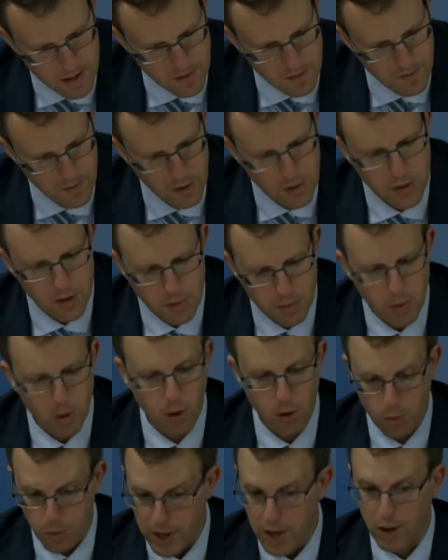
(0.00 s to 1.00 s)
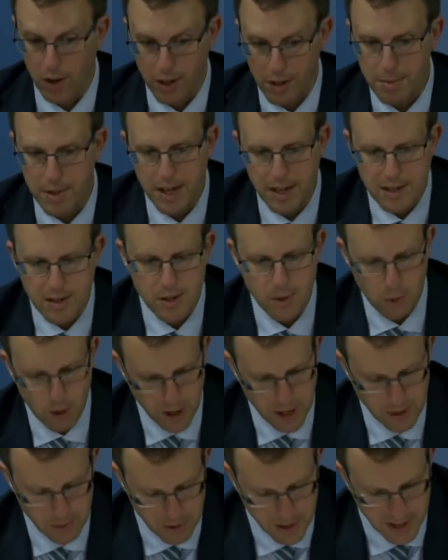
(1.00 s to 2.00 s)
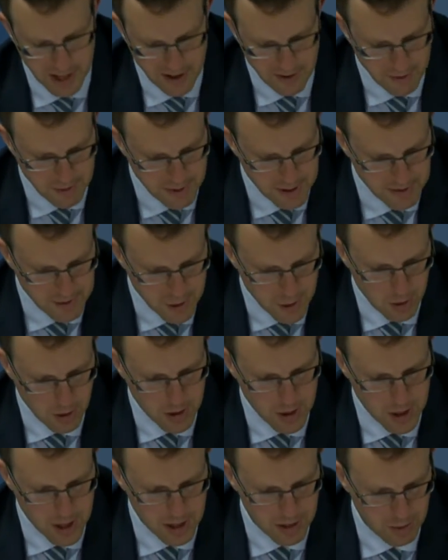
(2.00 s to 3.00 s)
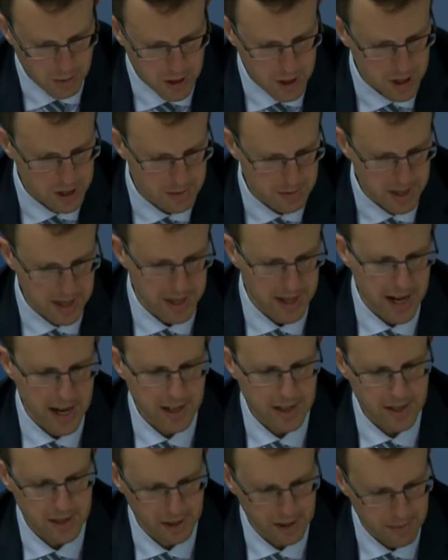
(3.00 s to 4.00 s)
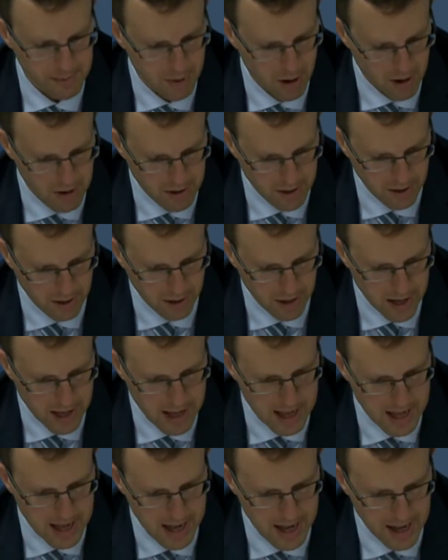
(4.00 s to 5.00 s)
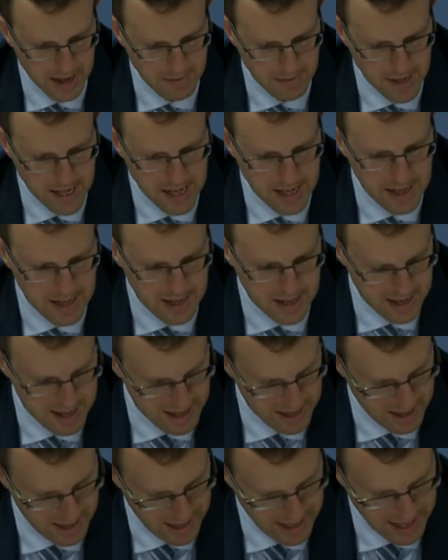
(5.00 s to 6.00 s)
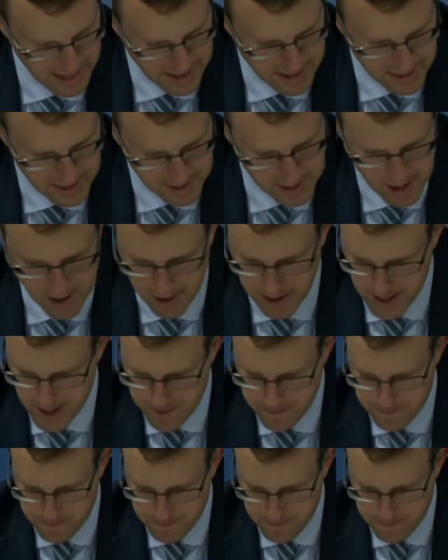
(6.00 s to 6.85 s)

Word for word: Furthermore, we are committed to working with the government of Georgia, which has been an excellent partner uh, in, uh, in this area.